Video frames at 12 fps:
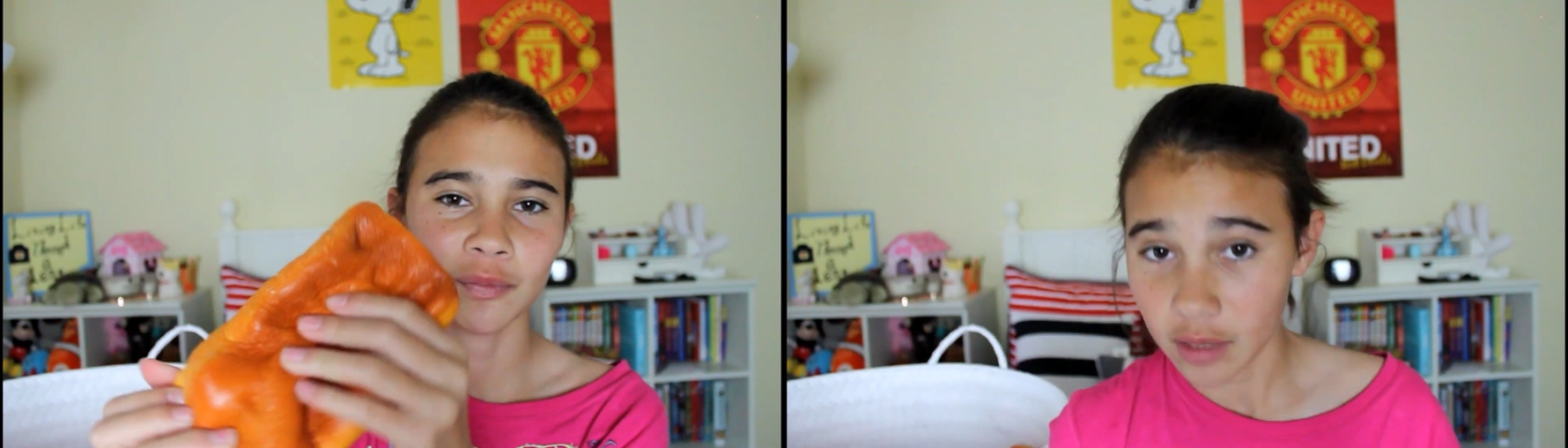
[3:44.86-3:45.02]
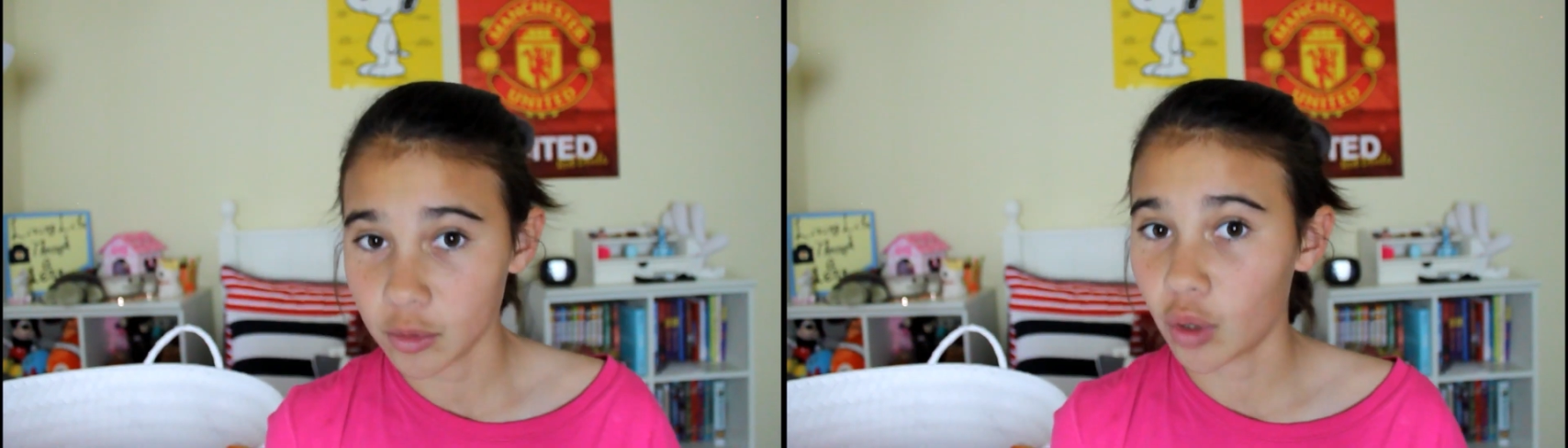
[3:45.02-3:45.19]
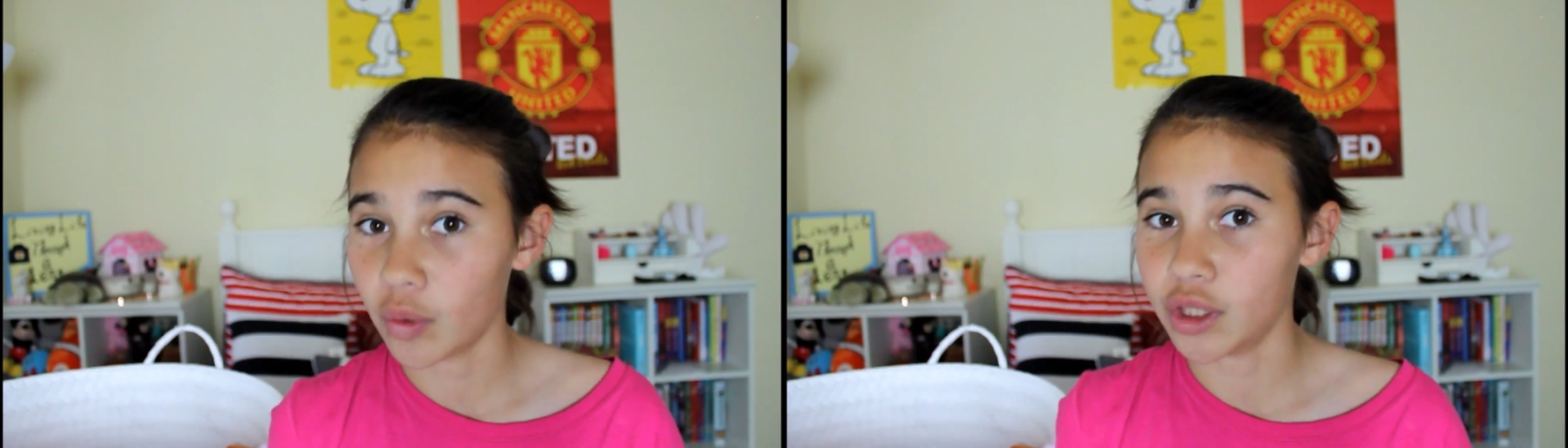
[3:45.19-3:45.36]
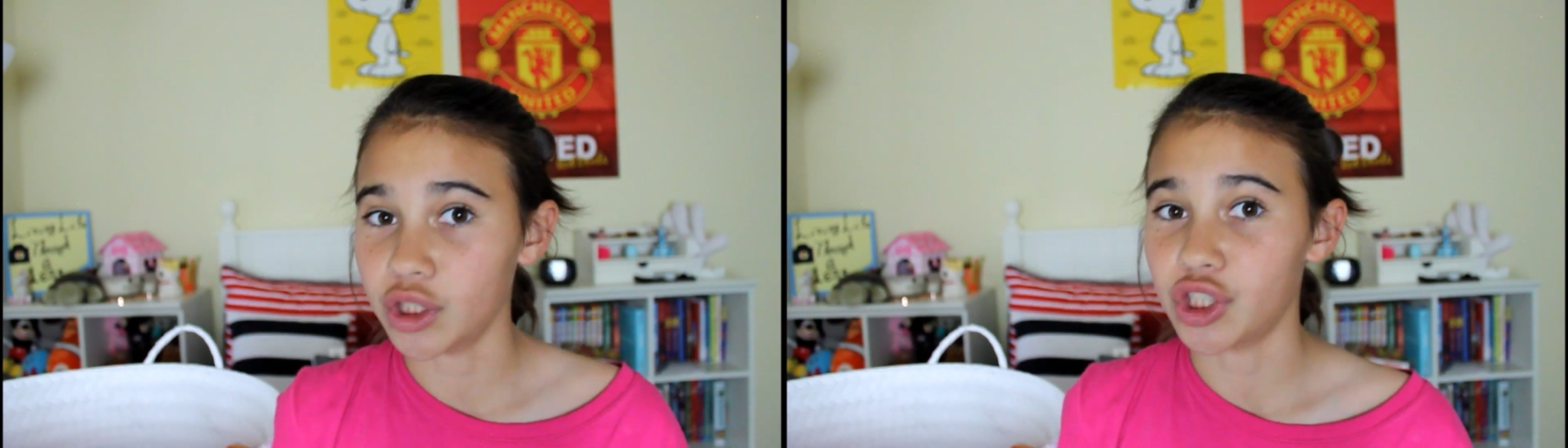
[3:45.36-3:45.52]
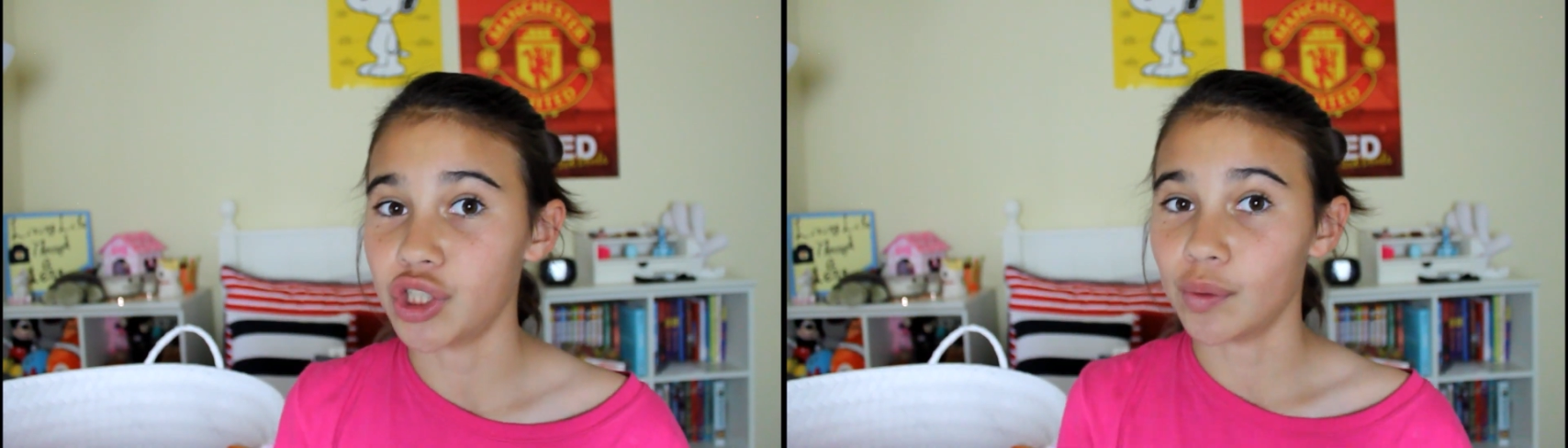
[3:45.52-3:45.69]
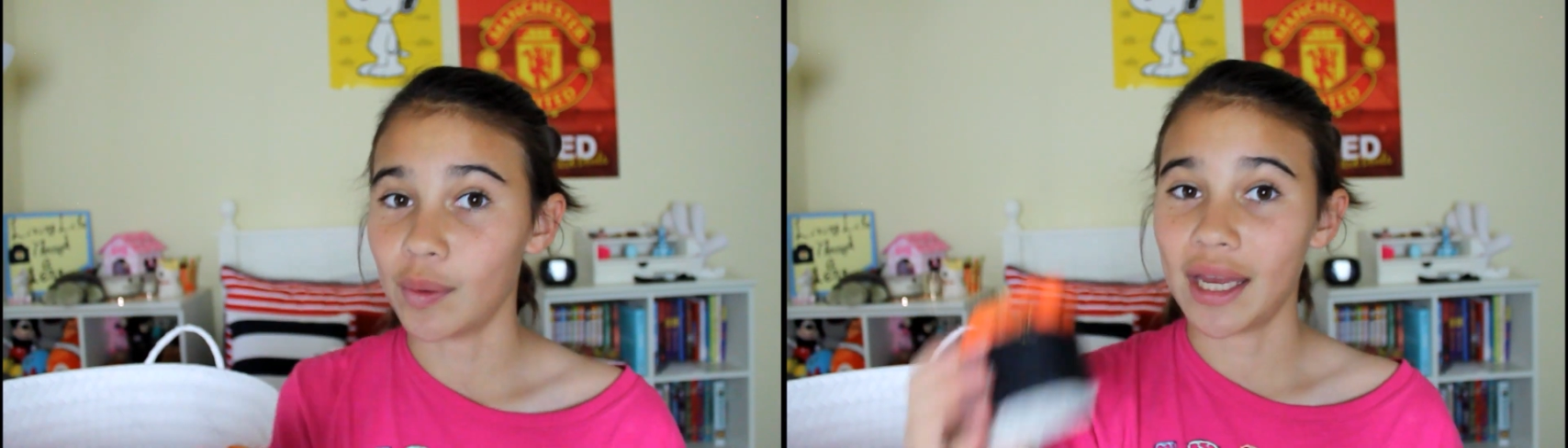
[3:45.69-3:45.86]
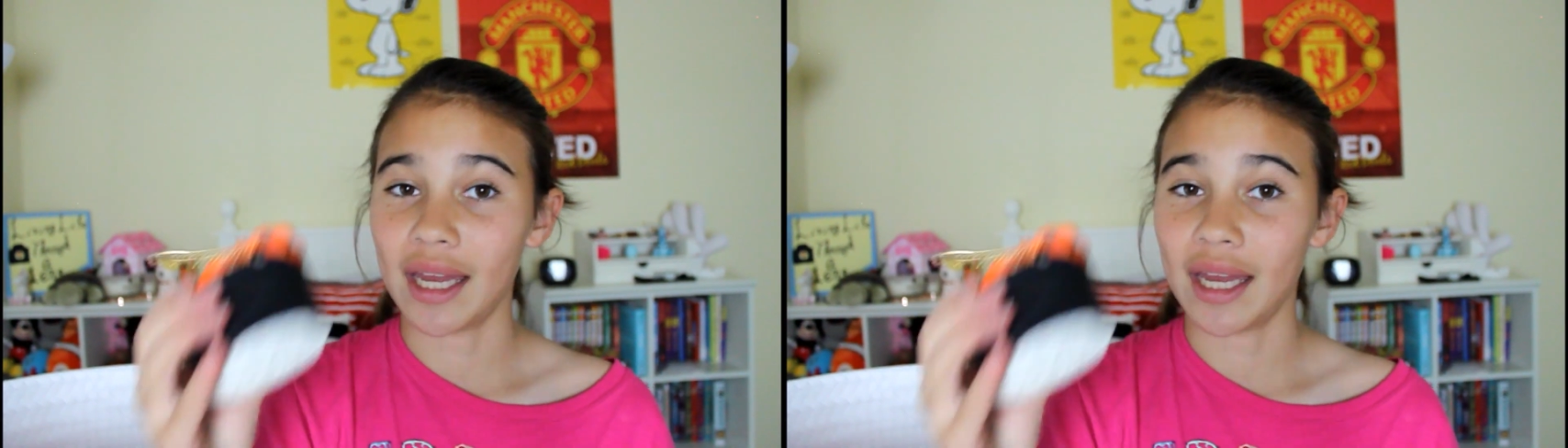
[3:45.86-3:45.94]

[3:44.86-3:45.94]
I'm going to